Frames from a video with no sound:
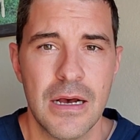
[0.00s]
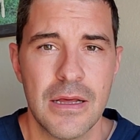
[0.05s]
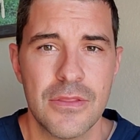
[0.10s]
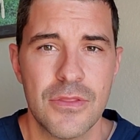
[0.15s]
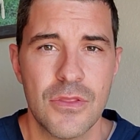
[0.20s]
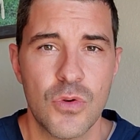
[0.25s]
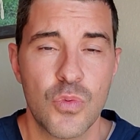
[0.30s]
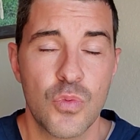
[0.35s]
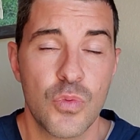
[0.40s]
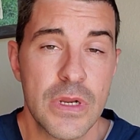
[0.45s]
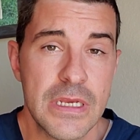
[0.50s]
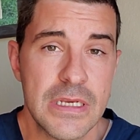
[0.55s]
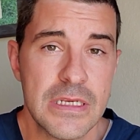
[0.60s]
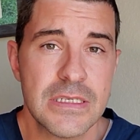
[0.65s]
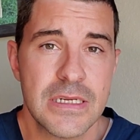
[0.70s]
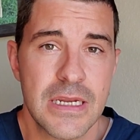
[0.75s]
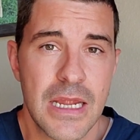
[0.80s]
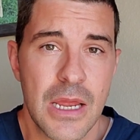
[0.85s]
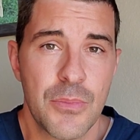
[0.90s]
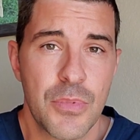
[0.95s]
The
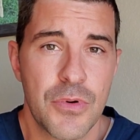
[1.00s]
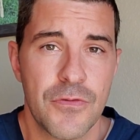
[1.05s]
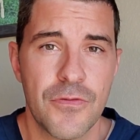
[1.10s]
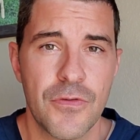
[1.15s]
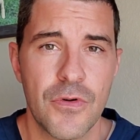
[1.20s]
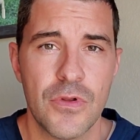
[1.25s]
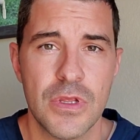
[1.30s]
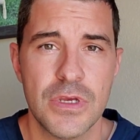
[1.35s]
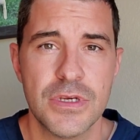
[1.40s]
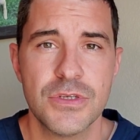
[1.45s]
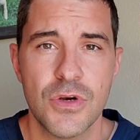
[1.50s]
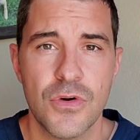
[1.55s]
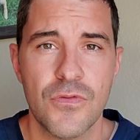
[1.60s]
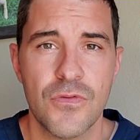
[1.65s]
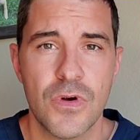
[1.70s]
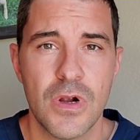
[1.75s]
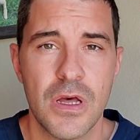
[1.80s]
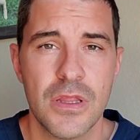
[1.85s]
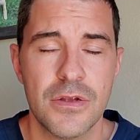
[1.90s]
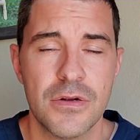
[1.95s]
reason I prefer this
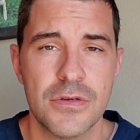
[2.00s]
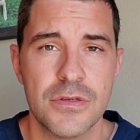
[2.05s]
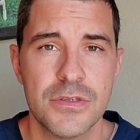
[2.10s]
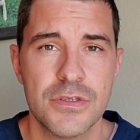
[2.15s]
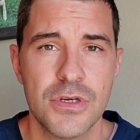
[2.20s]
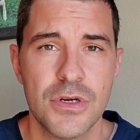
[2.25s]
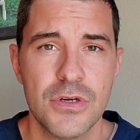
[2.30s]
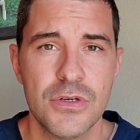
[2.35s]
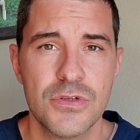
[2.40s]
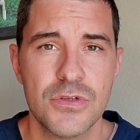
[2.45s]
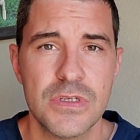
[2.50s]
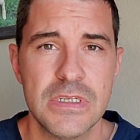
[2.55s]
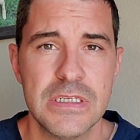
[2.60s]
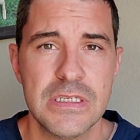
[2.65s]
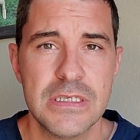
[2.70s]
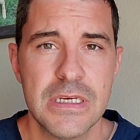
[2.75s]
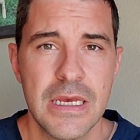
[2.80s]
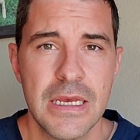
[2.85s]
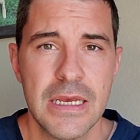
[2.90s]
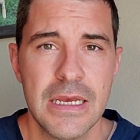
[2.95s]
over other
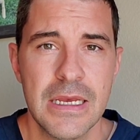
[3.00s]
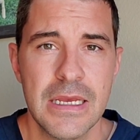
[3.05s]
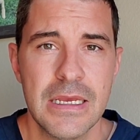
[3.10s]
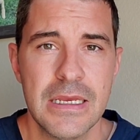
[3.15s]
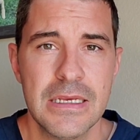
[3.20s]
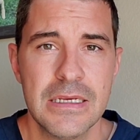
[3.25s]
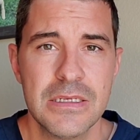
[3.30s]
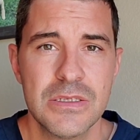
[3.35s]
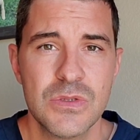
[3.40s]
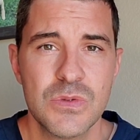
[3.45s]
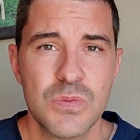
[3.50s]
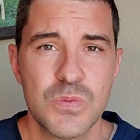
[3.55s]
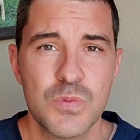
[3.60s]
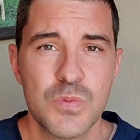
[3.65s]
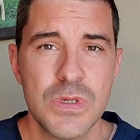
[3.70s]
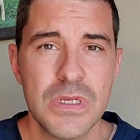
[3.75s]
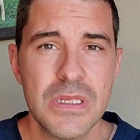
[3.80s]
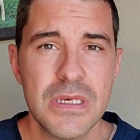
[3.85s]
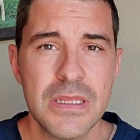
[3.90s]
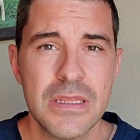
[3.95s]
surgeries is
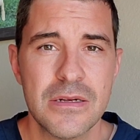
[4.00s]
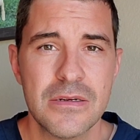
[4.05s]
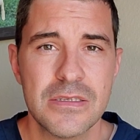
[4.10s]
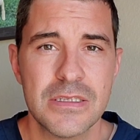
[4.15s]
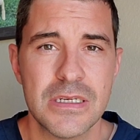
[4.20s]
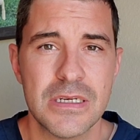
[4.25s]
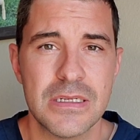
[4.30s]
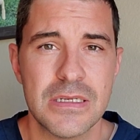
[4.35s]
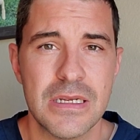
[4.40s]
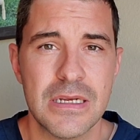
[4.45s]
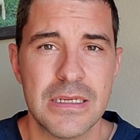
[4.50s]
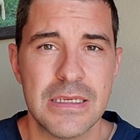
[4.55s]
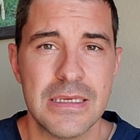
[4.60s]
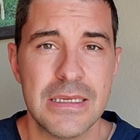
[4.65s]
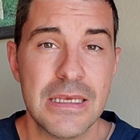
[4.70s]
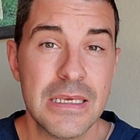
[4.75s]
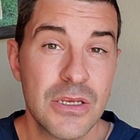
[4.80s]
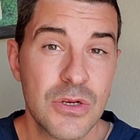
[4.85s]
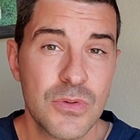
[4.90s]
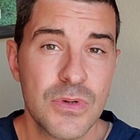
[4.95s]
really there's a
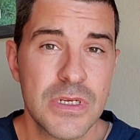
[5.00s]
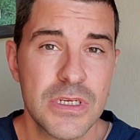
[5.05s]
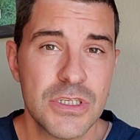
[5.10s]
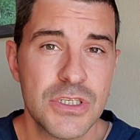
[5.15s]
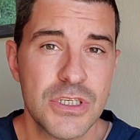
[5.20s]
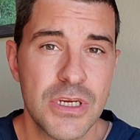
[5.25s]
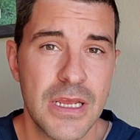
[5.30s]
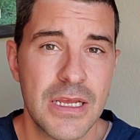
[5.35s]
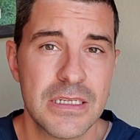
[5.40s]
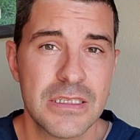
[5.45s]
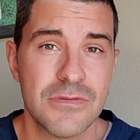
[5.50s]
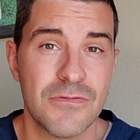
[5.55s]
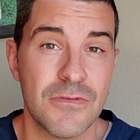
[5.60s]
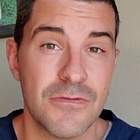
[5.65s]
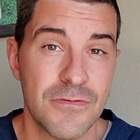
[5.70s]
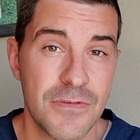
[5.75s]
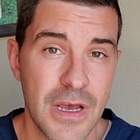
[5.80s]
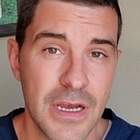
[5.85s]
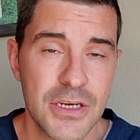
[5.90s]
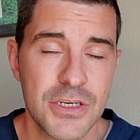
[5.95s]
decreased chance of
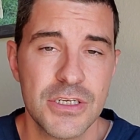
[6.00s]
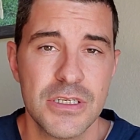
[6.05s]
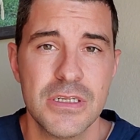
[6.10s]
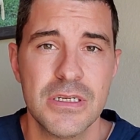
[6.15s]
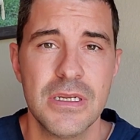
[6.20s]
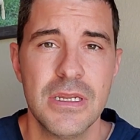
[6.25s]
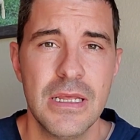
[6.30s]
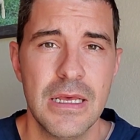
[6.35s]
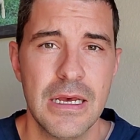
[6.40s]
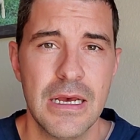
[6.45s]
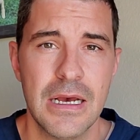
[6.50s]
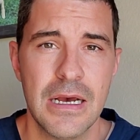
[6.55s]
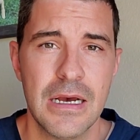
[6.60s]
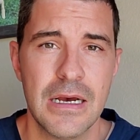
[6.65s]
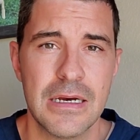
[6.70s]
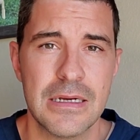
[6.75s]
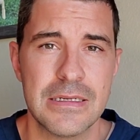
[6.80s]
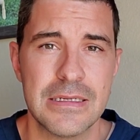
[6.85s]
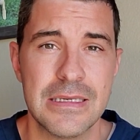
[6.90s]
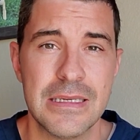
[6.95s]
infection,
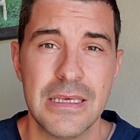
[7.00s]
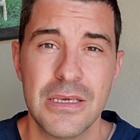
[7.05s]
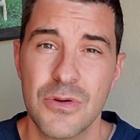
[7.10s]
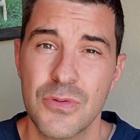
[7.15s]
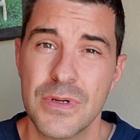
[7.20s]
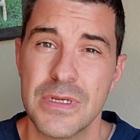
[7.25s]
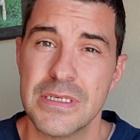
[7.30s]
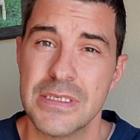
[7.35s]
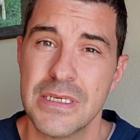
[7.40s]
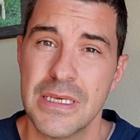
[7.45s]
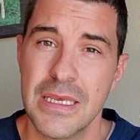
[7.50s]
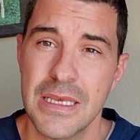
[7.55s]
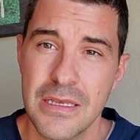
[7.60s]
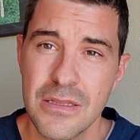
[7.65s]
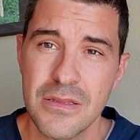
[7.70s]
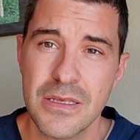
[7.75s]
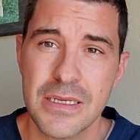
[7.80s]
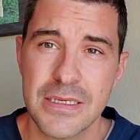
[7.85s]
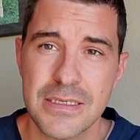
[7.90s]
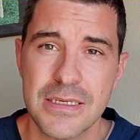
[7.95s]
decreased
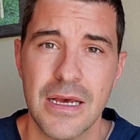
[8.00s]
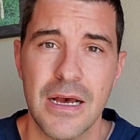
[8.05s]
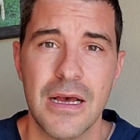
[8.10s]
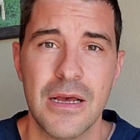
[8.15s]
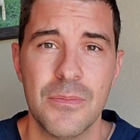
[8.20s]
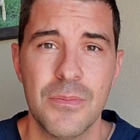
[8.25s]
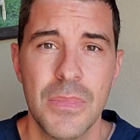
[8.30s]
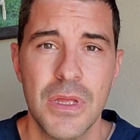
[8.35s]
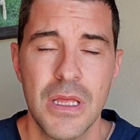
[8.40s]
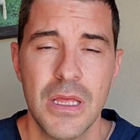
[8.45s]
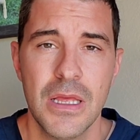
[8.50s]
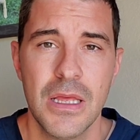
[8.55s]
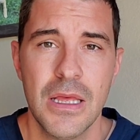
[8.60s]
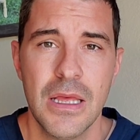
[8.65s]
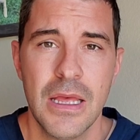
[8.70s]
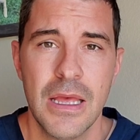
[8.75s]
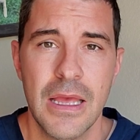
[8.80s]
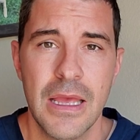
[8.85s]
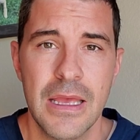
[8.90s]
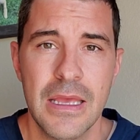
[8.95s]
healing time,
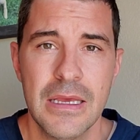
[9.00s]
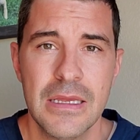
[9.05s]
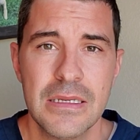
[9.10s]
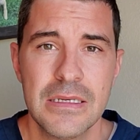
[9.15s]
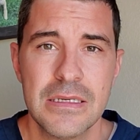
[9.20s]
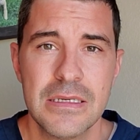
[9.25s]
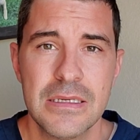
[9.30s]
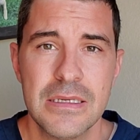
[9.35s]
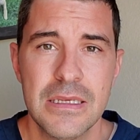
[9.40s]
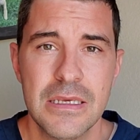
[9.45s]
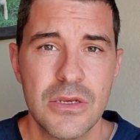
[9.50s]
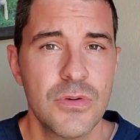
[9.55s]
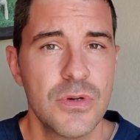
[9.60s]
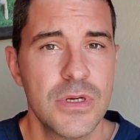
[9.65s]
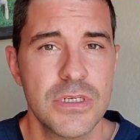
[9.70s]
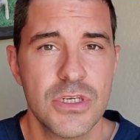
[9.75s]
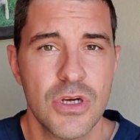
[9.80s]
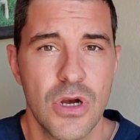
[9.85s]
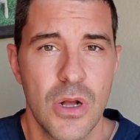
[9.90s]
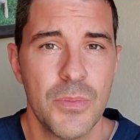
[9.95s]
and
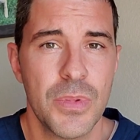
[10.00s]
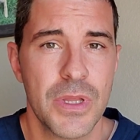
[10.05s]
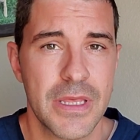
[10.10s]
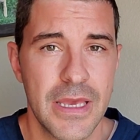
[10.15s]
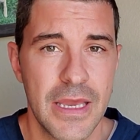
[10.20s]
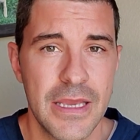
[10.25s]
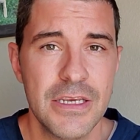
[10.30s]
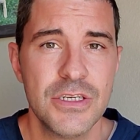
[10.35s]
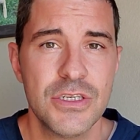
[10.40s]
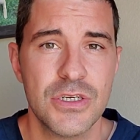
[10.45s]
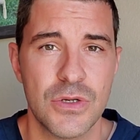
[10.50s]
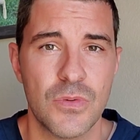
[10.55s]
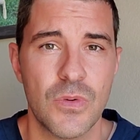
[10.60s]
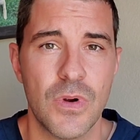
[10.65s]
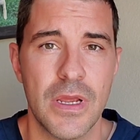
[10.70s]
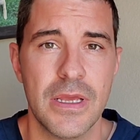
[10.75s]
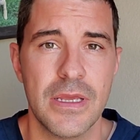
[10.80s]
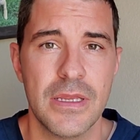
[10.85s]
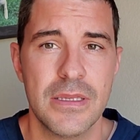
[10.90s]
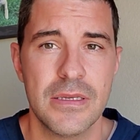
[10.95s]
decreased complication
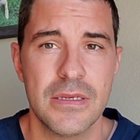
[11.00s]
rate.